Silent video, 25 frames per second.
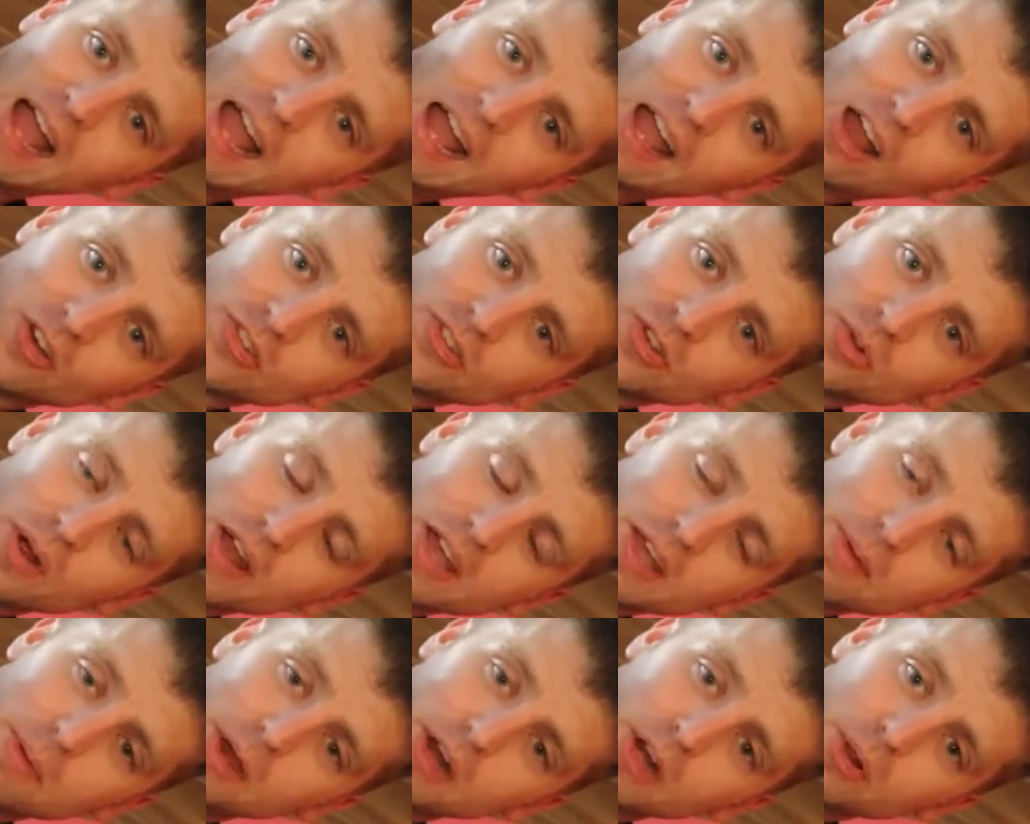I also
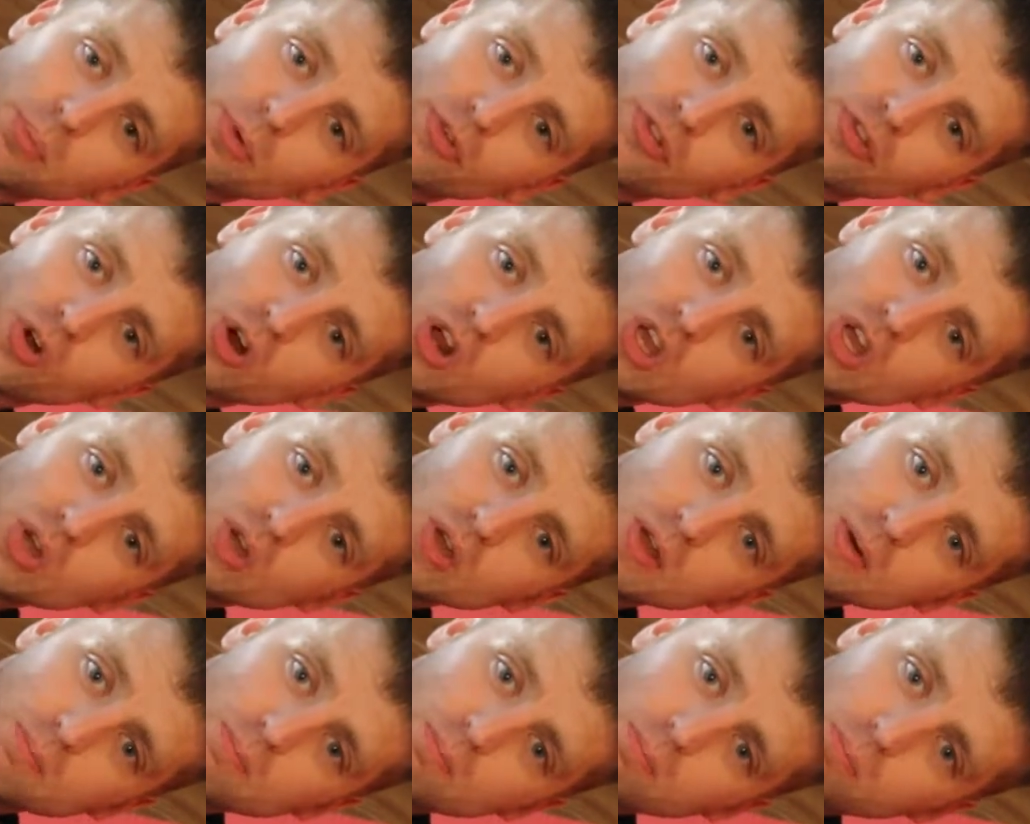recommended before you
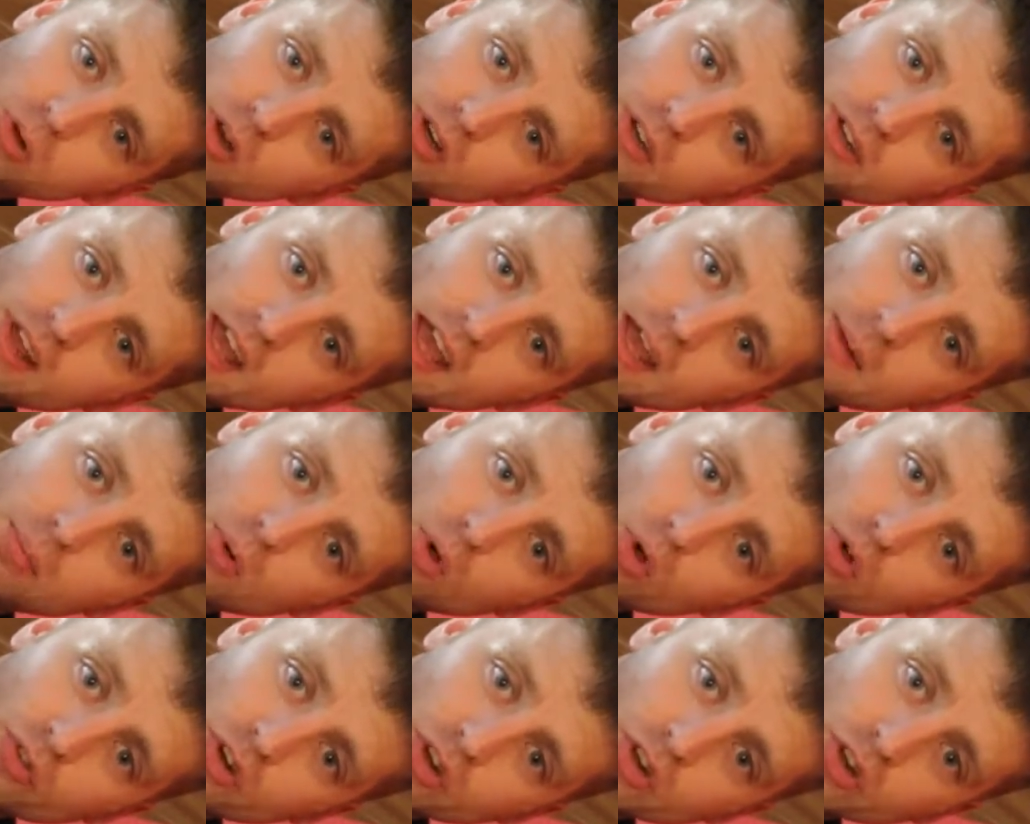can put tape
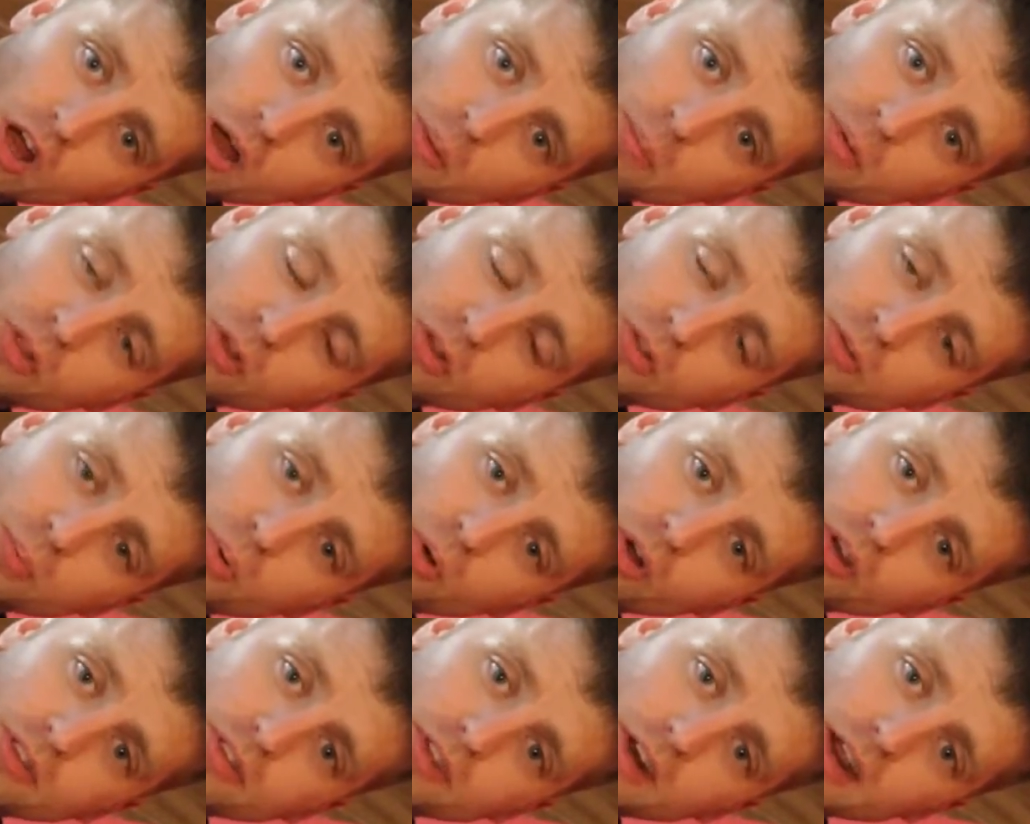over top of those
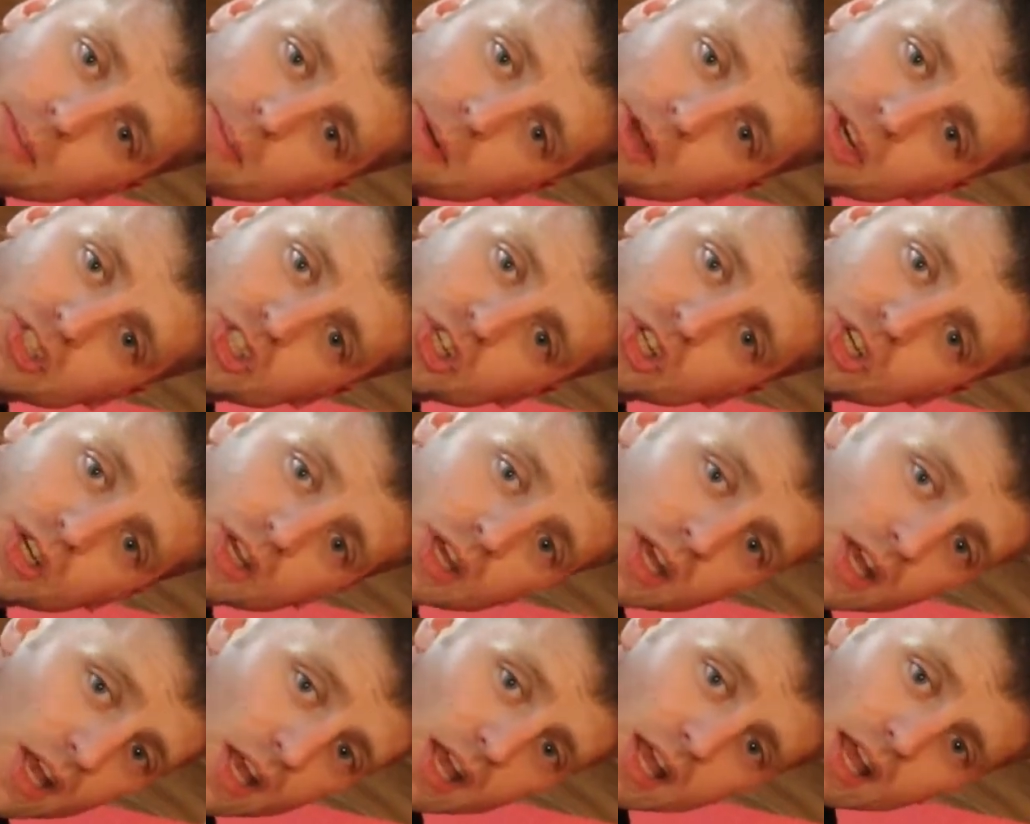points that I
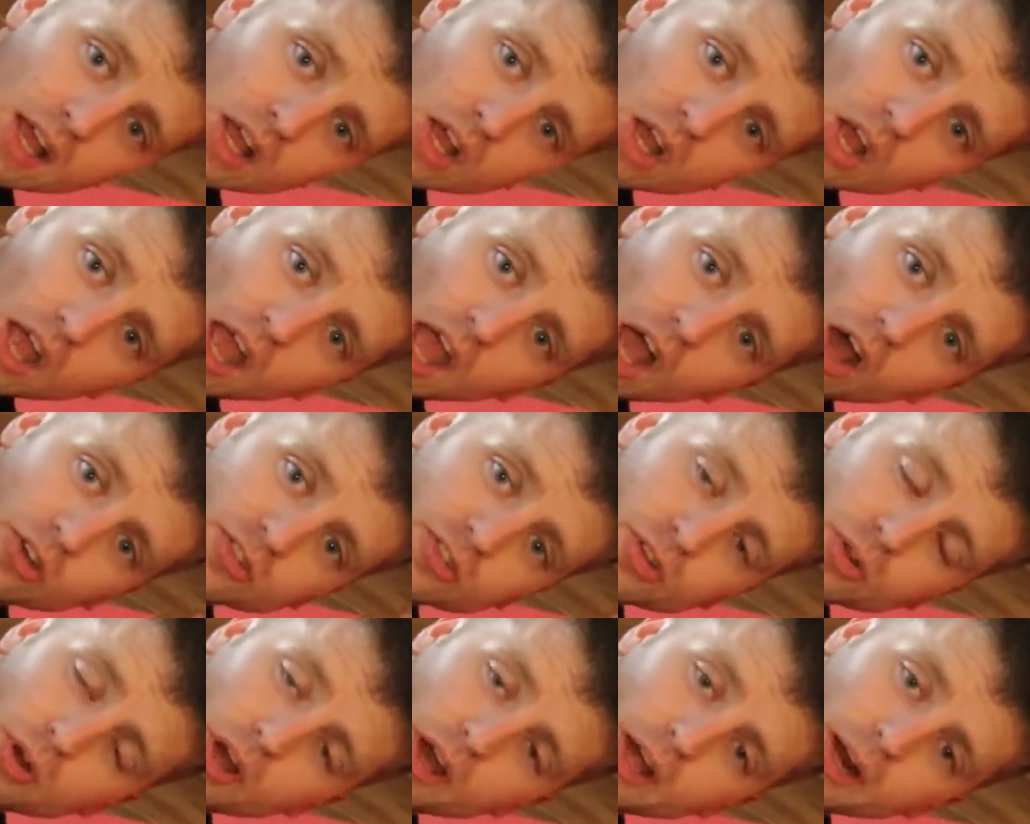mentioned.
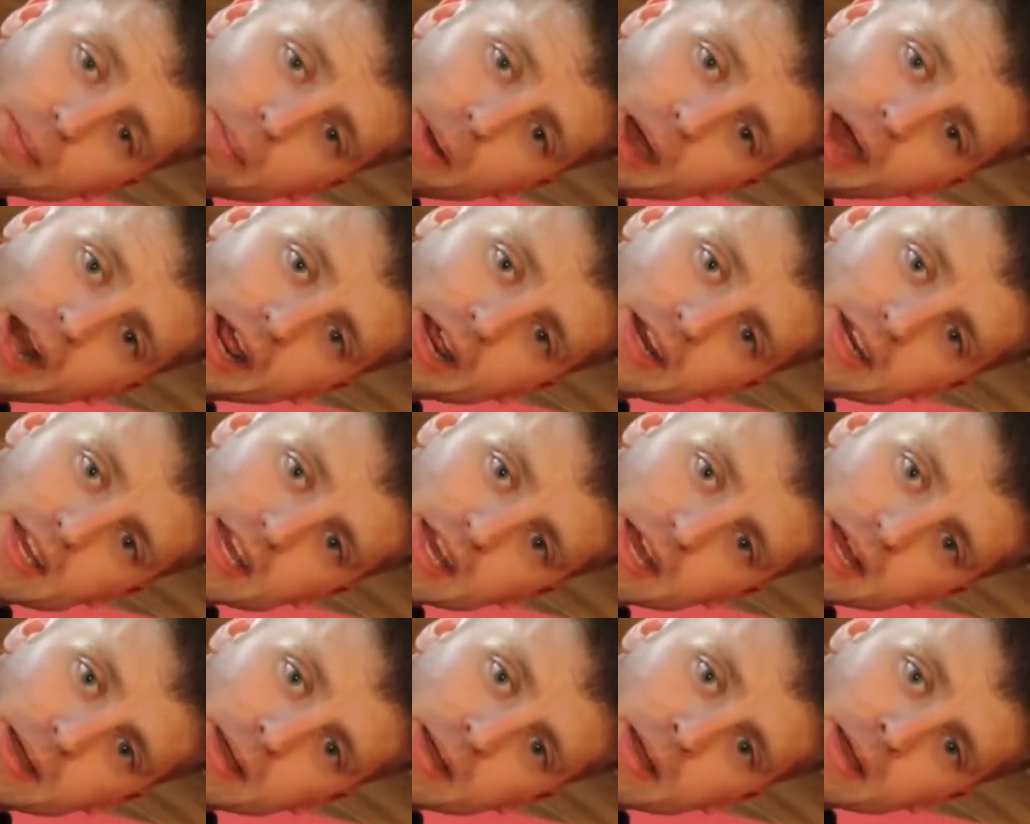Also not a bad
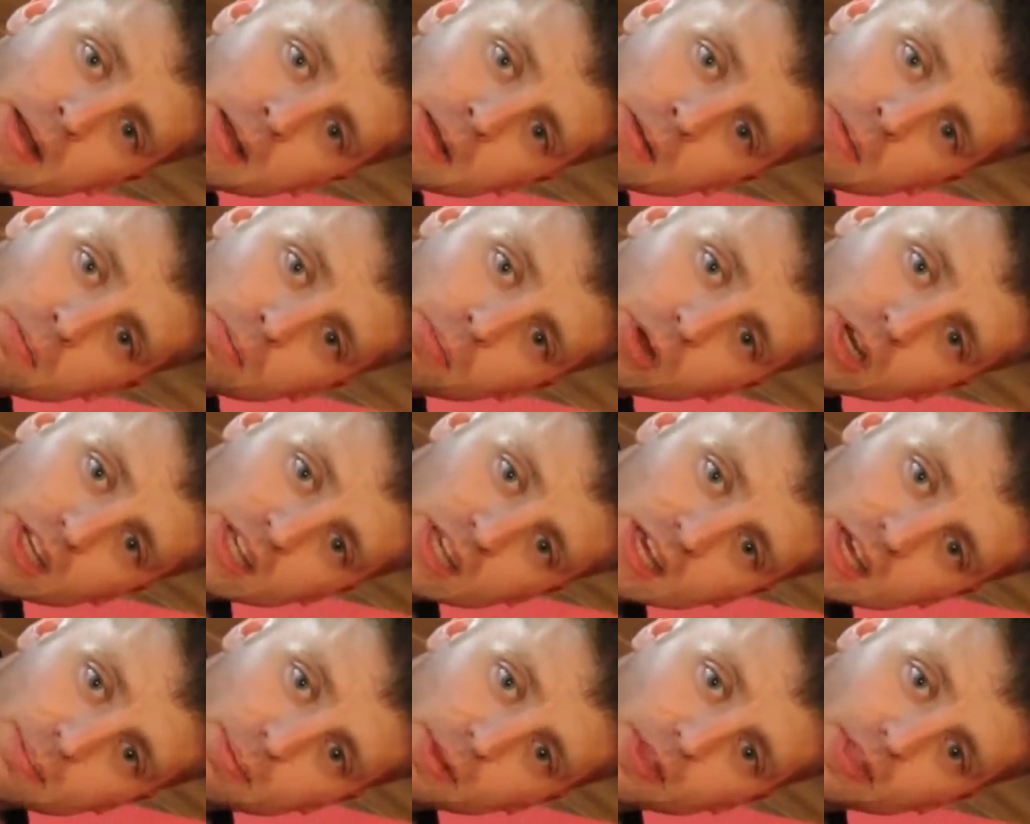idea, but
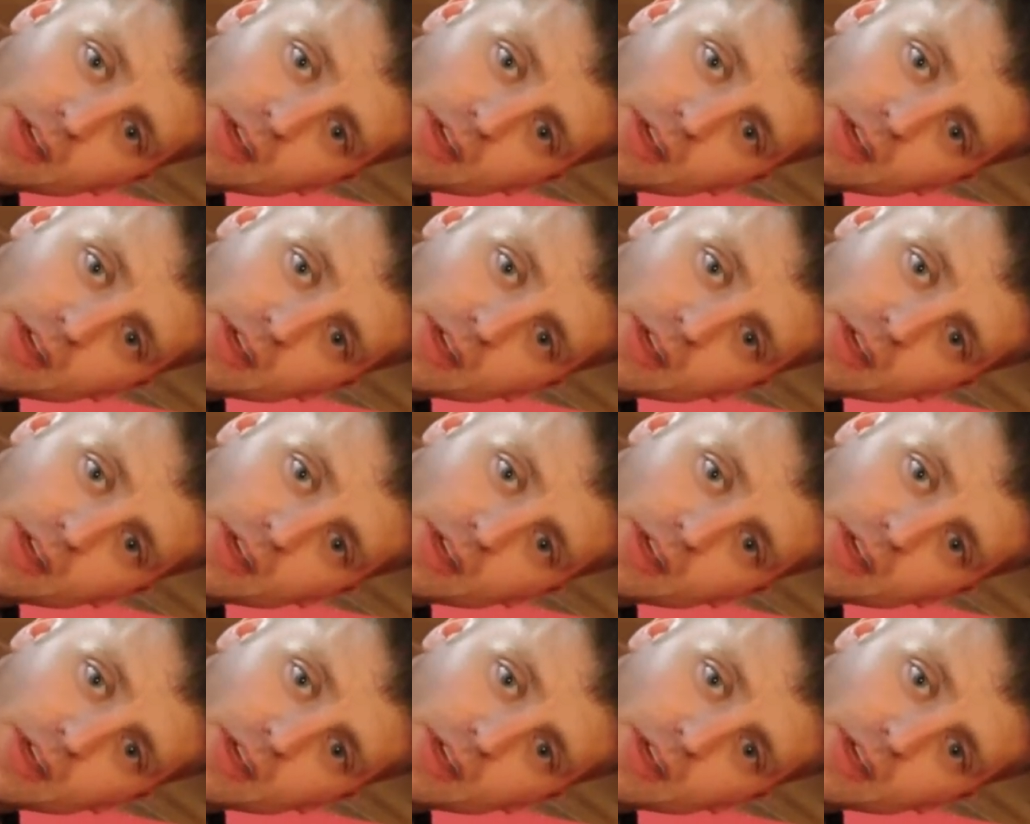keep it